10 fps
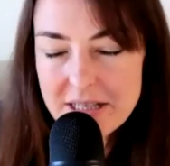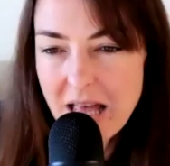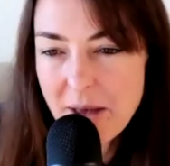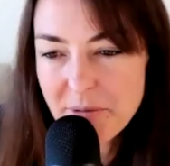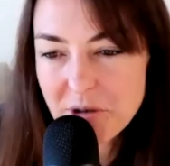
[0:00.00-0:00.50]

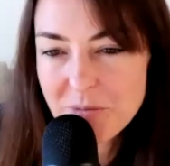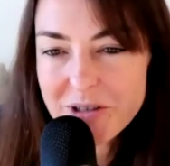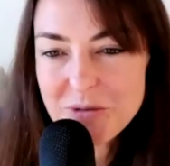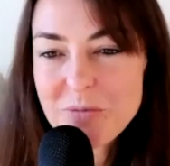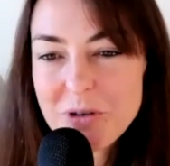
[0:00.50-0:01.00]
I'm going to make
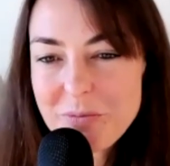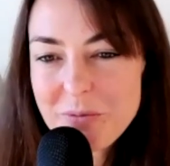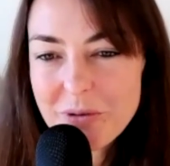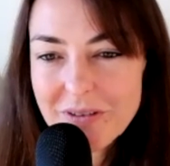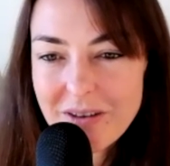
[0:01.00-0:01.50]
some bullet
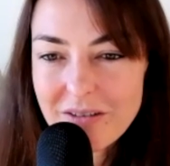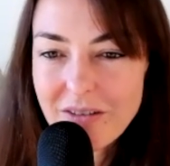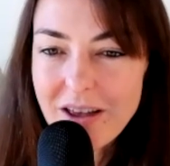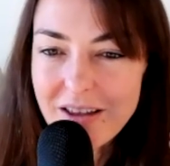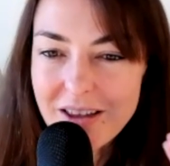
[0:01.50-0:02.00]
points out of
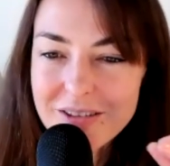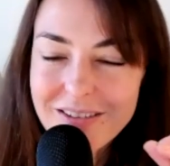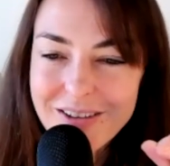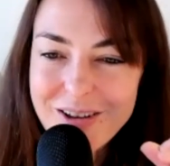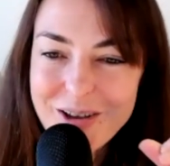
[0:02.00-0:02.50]
that
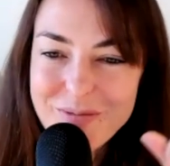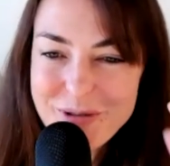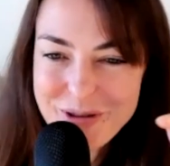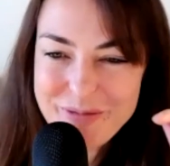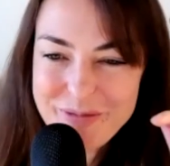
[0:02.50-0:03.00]
and
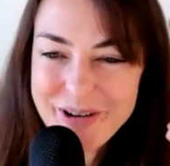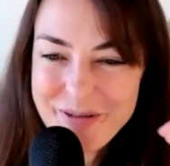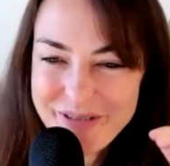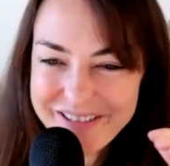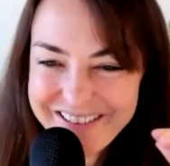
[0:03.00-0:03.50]
put them in the
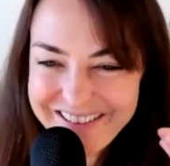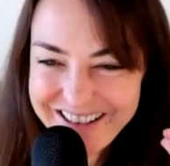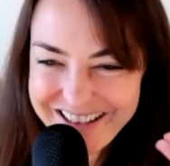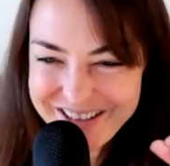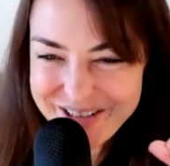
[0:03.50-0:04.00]
comments
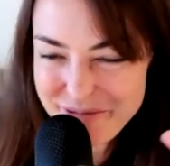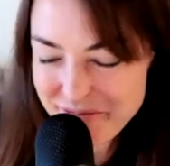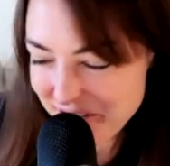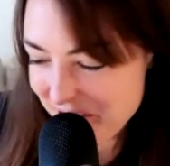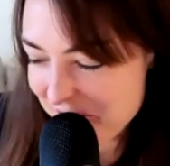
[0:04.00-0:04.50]
so
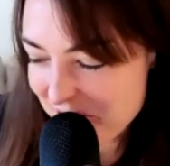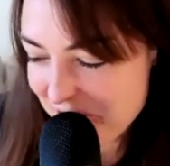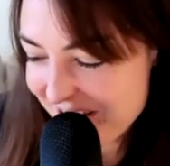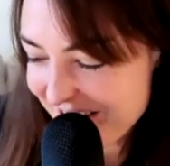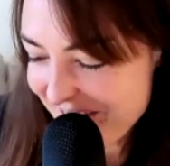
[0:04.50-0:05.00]
people can reread.